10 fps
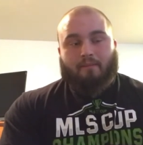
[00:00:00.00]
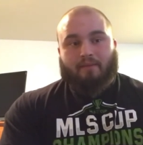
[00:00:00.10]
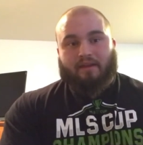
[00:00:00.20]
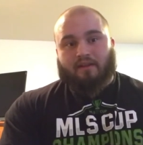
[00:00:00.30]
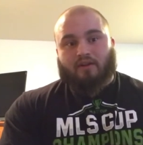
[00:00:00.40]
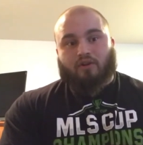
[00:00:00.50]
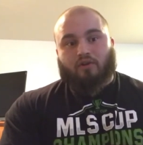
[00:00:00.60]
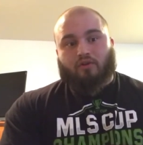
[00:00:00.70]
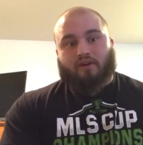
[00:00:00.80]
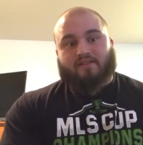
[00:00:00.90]
being in a
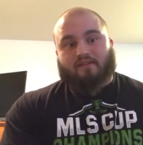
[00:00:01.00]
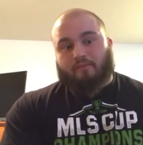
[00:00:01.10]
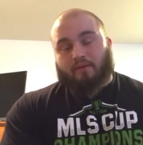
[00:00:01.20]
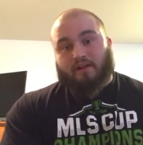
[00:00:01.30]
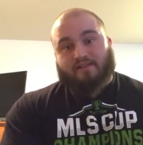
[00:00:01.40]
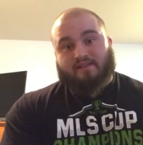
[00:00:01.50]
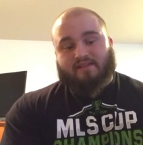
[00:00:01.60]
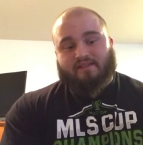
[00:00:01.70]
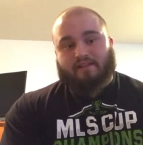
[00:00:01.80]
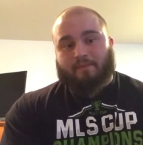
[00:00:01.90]
caloric surplus,
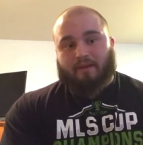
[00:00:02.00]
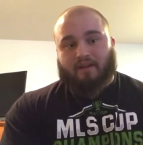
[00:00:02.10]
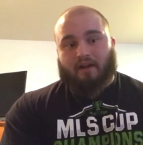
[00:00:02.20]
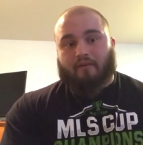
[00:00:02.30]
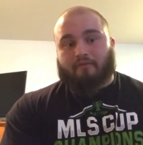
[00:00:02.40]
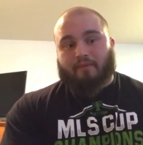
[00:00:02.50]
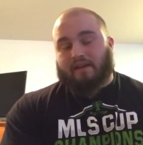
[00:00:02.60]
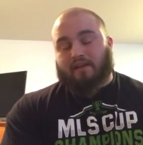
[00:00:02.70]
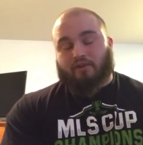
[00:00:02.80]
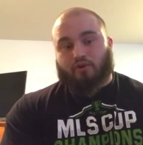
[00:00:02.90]
sleeping enough,
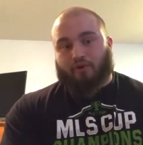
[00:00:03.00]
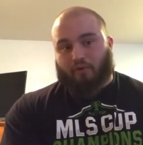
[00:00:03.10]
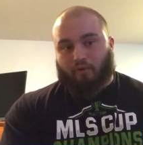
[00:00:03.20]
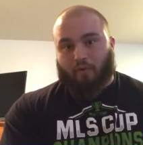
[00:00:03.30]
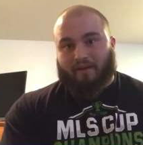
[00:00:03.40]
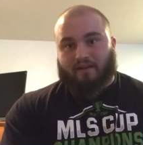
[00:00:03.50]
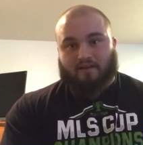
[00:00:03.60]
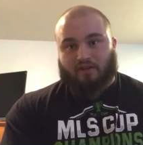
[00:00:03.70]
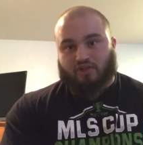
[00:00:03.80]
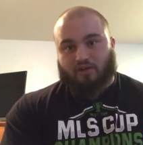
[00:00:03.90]
being in good aerobic
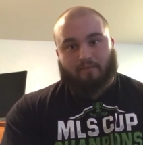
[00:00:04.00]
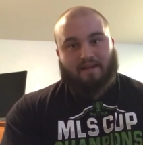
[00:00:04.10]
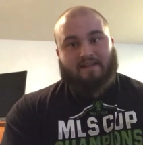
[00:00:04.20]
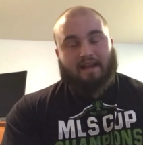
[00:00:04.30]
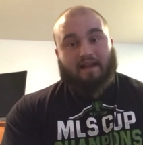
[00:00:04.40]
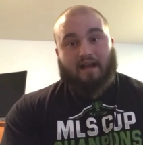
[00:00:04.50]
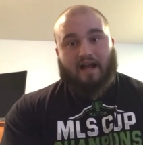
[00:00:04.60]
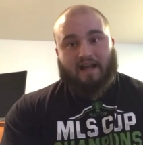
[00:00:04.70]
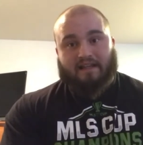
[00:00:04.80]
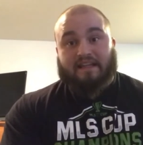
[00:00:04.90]
condition, maintaining a
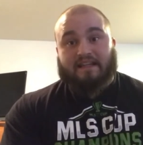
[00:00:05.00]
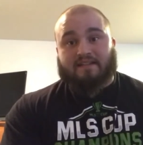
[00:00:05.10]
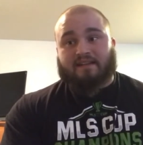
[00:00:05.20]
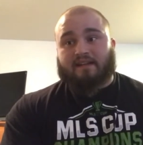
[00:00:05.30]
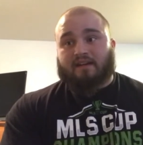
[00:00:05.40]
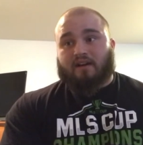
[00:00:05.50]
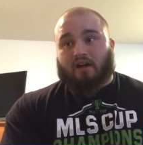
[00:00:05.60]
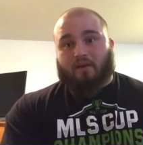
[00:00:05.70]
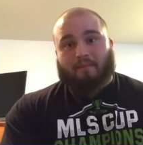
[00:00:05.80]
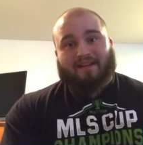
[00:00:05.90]
high NEAT,
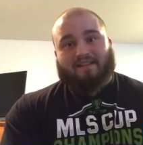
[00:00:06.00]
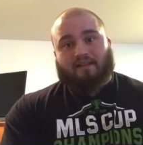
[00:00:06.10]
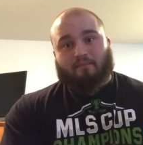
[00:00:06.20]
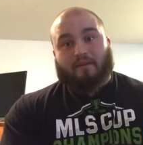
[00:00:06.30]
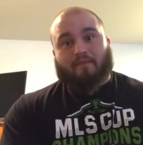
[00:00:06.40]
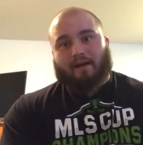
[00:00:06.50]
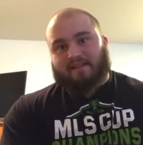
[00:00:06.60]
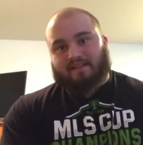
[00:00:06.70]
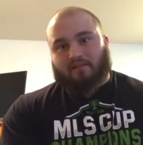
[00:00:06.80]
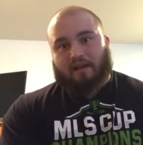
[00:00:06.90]
uh, maintain,
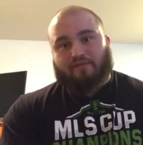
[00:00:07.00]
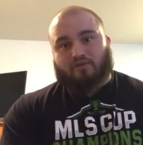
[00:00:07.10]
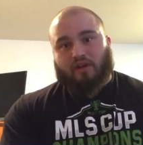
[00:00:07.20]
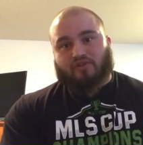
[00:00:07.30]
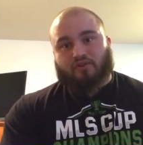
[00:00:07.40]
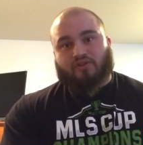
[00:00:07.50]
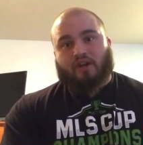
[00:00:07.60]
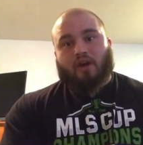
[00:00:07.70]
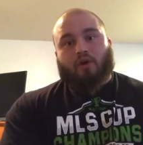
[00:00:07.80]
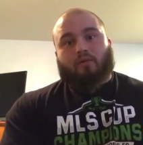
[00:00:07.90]
minimizing life stressors,
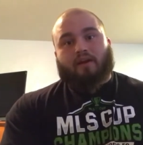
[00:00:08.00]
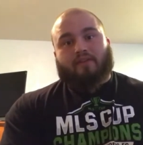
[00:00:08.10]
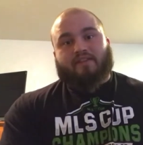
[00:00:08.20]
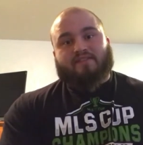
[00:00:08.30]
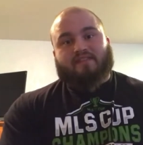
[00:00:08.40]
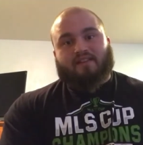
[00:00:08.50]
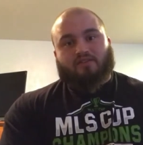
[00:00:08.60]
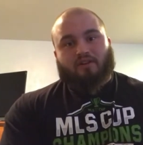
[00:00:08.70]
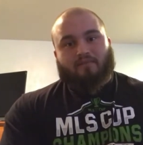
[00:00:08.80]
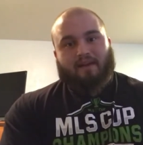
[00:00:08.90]
right? These things
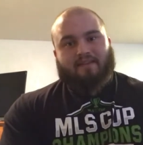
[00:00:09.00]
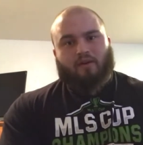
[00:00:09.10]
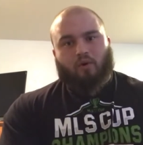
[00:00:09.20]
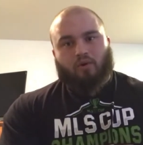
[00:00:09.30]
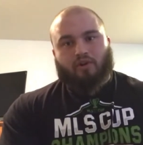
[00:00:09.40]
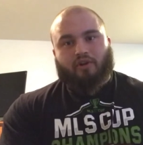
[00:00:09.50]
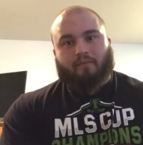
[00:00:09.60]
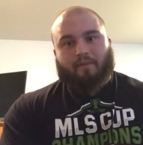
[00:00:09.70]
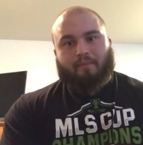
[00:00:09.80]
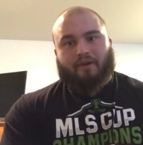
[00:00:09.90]
are going to make that hole a little
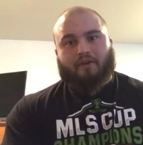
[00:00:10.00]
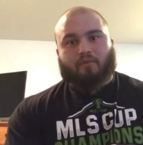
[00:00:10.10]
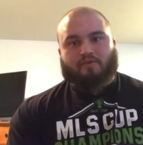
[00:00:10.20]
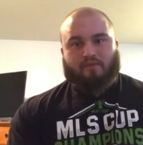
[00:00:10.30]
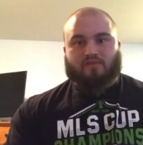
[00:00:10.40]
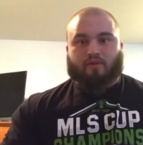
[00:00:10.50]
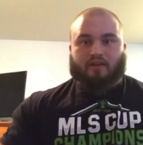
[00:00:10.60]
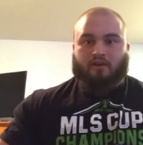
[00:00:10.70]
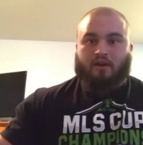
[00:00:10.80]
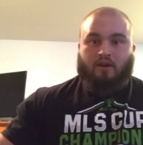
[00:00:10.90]
bit bigger, which means we can